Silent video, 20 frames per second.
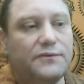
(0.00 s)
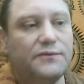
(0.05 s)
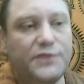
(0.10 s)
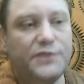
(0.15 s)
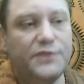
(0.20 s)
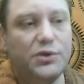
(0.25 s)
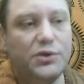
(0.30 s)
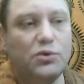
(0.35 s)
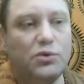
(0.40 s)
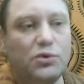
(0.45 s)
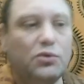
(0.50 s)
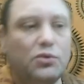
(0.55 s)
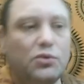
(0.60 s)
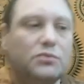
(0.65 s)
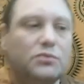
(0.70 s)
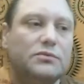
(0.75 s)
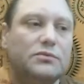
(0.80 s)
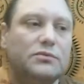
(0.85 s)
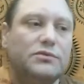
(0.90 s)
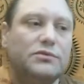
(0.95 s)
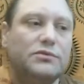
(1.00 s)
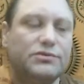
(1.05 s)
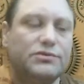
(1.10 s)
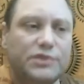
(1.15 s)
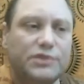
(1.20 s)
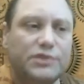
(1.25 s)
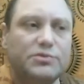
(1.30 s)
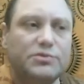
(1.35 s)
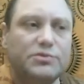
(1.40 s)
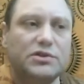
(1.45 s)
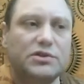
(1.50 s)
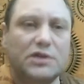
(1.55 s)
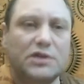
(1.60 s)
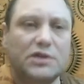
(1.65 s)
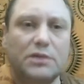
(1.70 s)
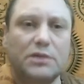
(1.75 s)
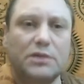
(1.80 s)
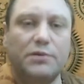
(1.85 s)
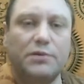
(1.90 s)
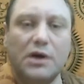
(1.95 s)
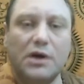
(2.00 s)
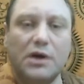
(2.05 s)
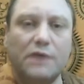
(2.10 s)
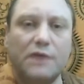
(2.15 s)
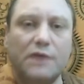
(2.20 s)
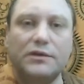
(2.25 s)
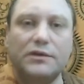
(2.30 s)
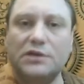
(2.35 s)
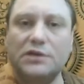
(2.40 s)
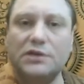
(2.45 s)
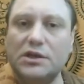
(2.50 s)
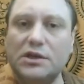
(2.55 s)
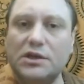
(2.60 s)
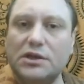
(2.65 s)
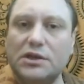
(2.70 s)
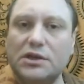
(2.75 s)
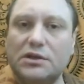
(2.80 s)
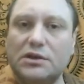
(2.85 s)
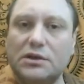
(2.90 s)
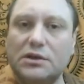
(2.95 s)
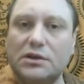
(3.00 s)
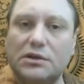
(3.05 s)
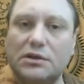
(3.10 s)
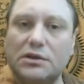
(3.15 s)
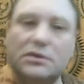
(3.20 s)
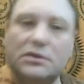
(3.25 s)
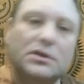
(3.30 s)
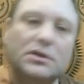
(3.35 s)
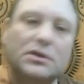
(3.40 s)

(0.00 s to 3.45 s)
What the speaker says: few scriptures like Bhagavad Gita